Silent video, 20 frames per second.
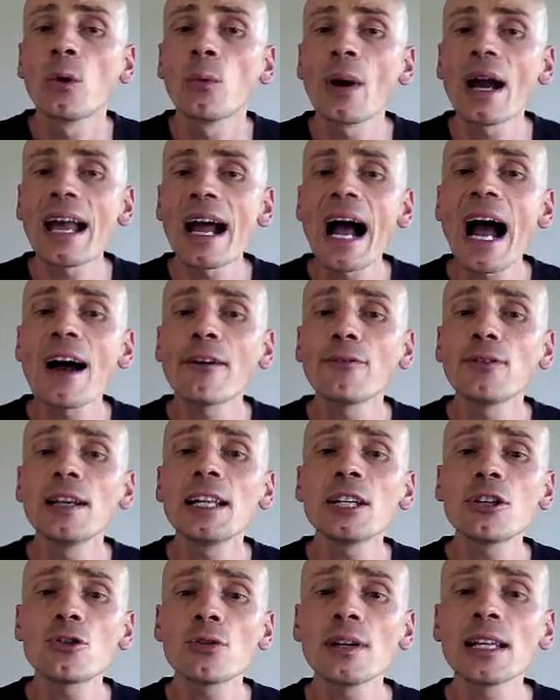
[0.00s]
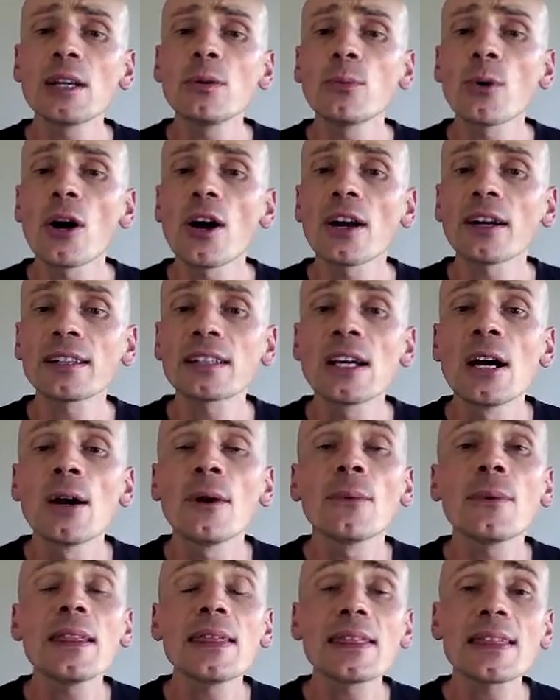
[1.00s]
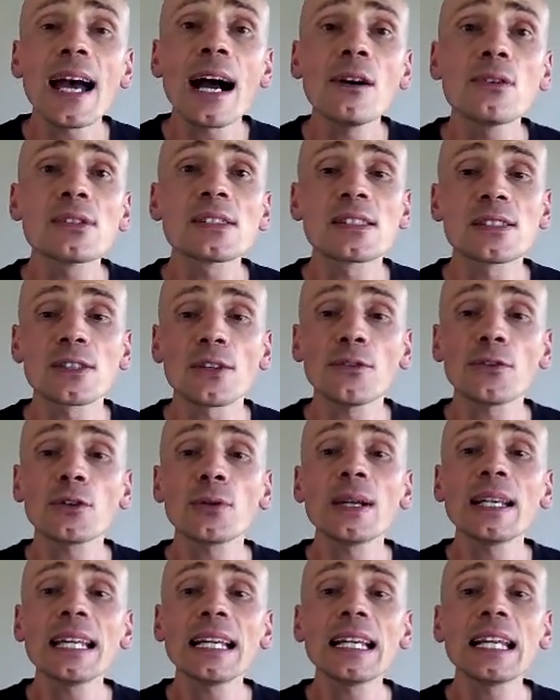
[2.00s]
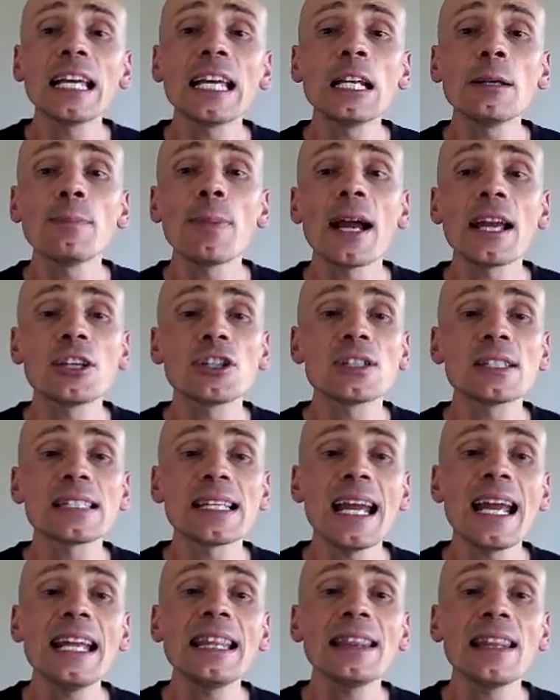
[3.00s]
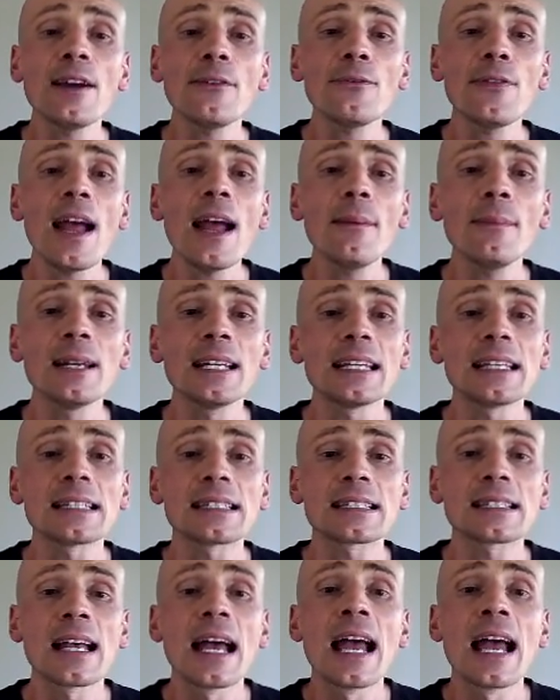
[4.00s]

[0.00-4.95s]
where I have literally worked with thousands of critically ill patients and their families,